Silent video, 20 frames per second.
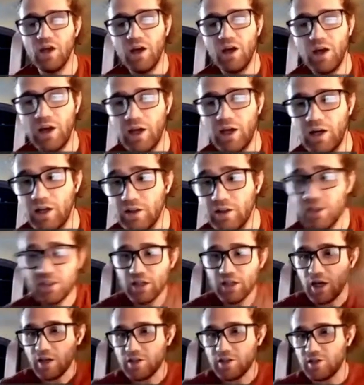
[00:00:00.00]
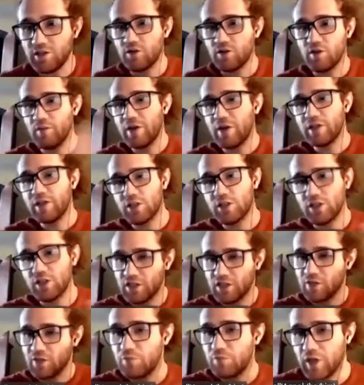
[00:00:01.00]
And in this case, you know the message is
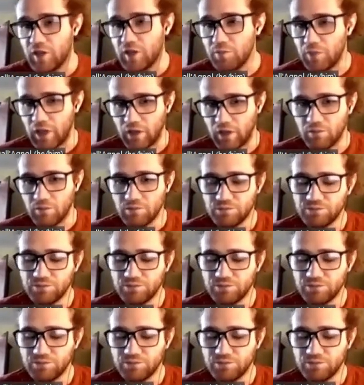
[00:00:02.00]
some bit B.